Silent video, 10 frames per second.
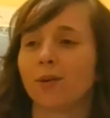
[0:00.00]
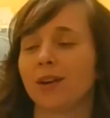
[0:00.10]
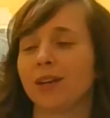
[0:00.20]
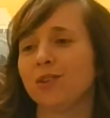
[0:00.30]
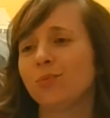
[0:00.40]

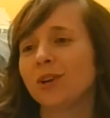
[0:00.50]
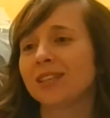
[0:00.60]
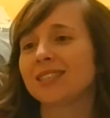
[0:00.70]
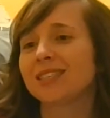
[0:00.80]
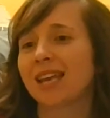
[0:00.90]
And you
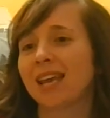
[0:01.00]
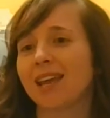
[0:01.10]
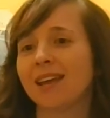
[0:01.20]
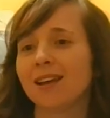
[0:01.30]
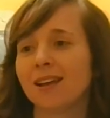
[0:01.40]
wouldn't
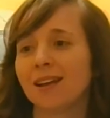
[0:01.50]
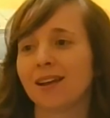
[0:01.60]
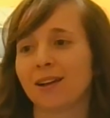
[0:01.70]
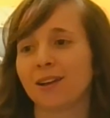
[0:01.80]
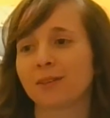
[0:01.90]
say,
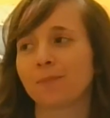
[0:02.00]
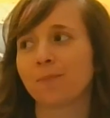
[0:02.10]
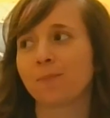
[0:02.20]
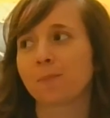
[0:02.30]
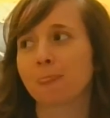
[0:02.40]

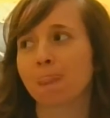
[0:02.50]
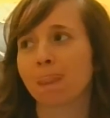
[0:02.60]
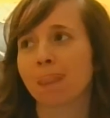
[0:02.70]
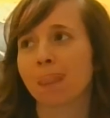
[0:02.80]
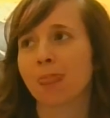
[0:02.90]
can
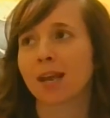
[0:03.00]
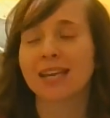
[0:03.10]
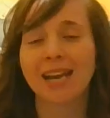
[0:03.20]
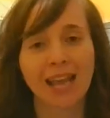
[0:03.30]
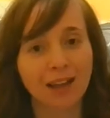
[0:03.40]

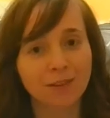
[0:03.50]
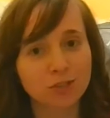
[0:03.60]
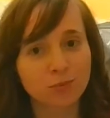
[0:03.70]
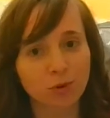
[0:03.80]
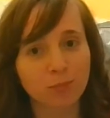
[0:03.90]
I have
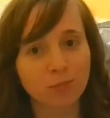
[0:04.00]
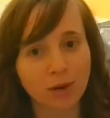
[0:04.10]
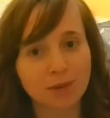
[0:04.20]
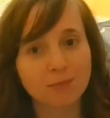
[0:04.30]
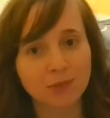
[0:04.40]
some more
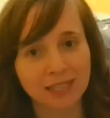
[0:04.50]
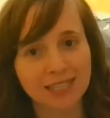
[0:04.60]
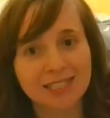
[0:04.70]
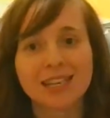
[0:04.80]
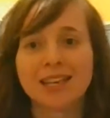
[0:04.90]
bread,
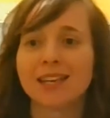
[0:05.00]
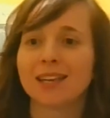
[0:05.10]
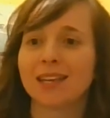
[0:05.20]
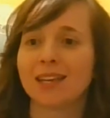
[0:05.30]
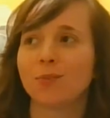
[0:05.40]
please?
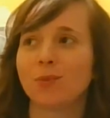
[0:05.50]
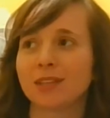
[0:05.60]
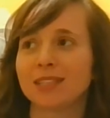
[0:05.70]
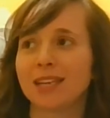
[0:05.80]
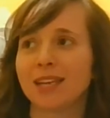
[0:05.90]
You
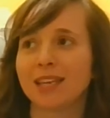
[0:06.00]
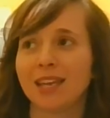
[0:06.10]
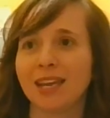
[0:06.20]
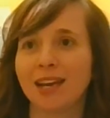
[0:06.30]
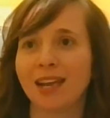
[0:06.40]
wouldn't say,
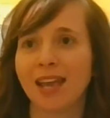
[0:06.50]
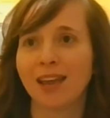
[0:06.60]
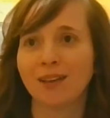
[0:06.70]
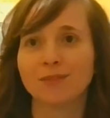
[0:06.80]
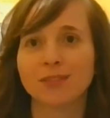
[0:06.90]
can I
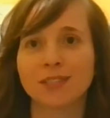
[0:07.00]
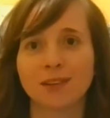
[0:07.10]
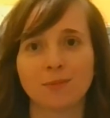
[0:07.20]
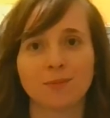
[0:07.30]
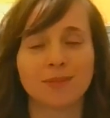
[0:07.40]
have
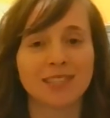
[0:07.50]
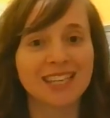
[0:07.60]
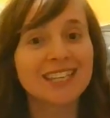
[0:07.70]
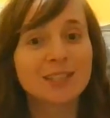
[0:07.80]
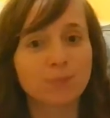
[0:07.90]
some
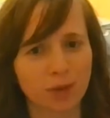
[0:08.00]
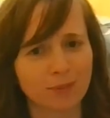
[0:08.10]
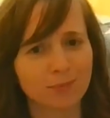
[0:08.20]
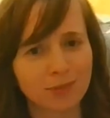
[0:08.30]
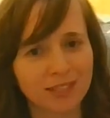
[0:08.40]
kiss
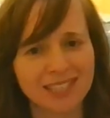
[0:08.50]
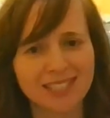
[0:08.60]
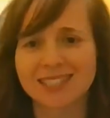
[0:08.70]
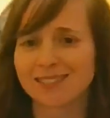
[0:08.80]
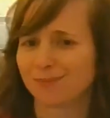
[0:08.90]
bread,
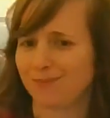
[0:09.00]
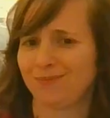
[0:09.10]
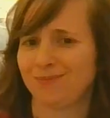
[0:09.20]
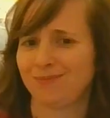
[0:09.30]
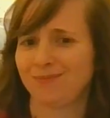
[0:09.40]
please?
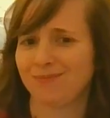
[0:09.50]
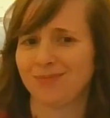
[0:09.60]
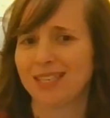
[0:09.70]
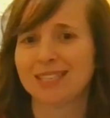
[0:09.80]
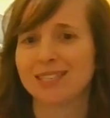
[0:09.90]

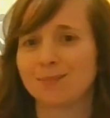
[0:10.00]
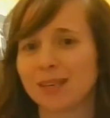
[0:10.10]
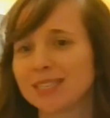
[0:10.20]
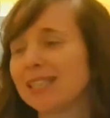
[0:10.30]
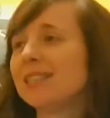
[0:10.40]
That doesn't
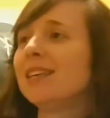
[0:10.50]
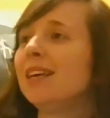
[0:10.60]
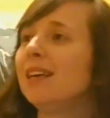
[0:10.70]
make sense.